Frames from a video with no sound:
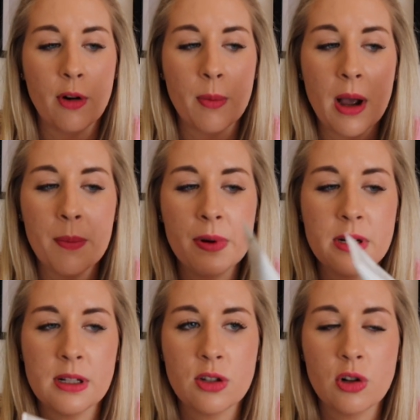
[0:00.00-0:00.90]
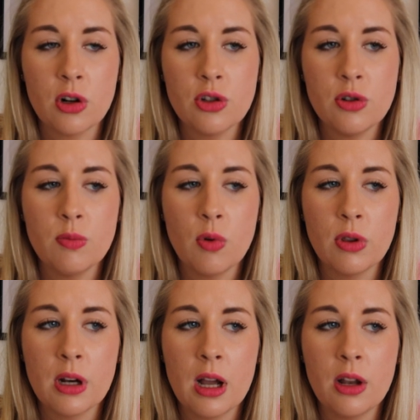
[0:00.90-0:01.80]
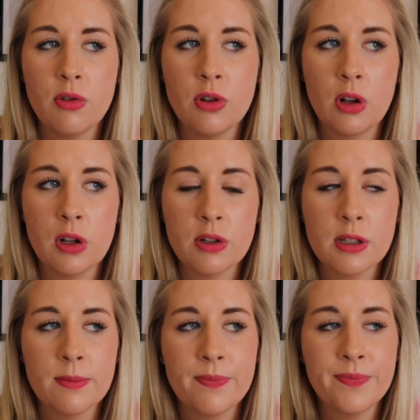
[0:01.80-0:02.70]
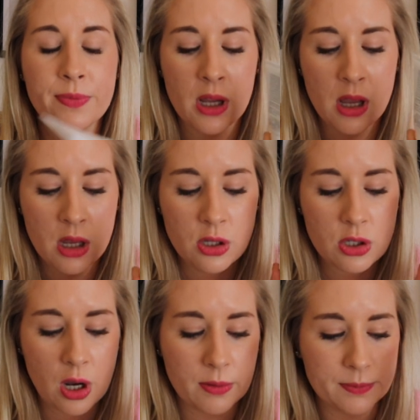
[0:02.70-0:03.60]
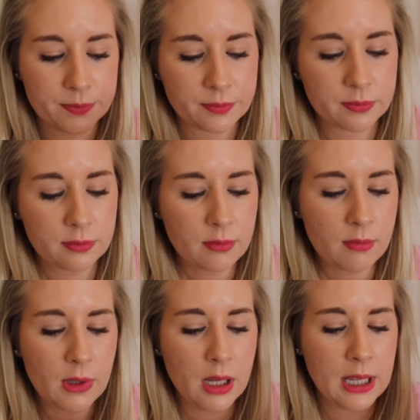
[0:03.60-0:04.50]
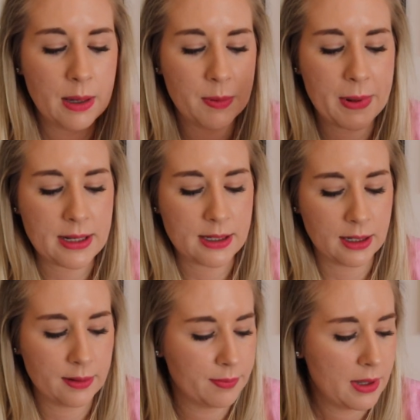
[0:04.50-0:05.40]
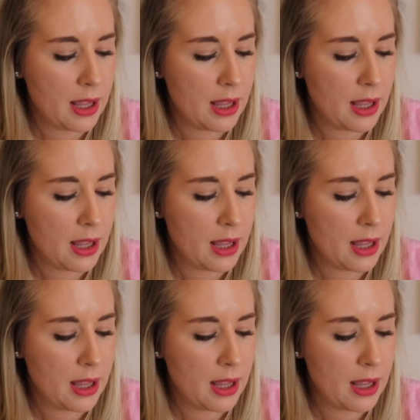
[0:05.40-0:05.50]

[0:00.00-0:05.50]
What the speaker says: from companies that charge you more than $100. So keep it basic.